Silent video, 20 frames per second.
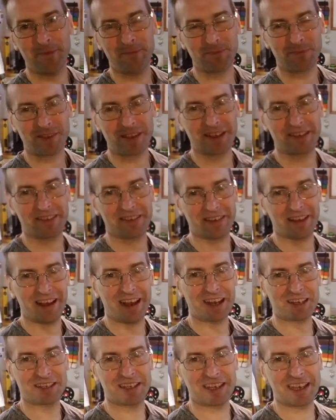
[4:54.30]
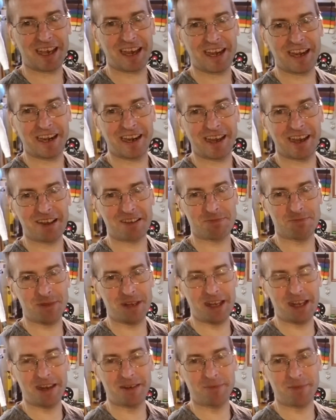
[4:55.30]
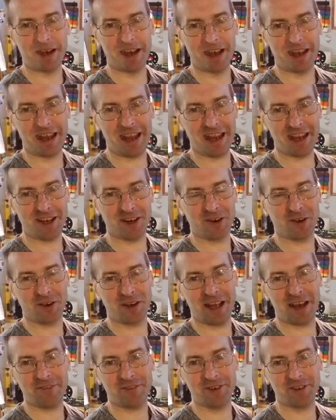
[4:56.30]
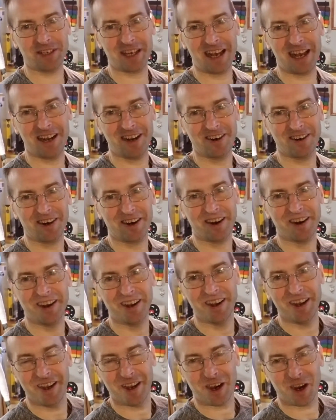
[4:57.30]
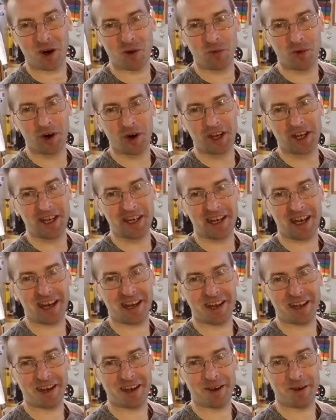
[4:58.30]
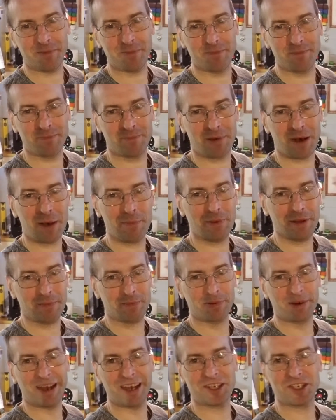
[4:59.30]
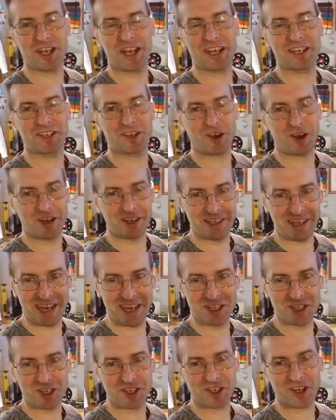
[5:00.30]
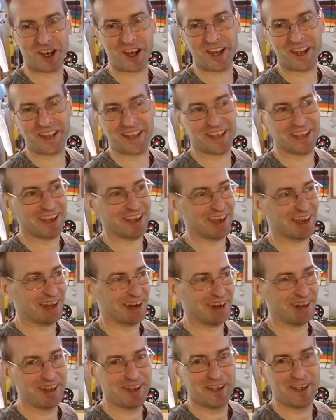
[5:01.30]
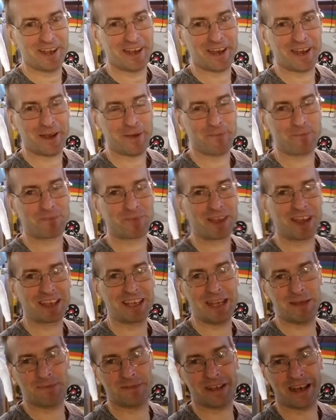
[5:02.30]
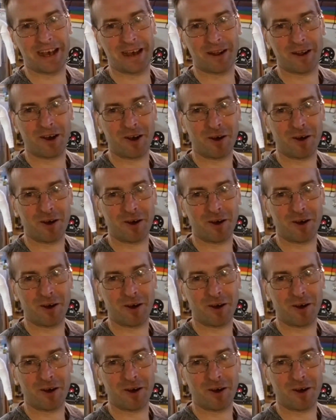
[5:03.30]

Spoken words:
It's actually kind of nice. Me and my 8-year-old nephew Tyler are working on a puppet project called Danger Dog, and I keep that all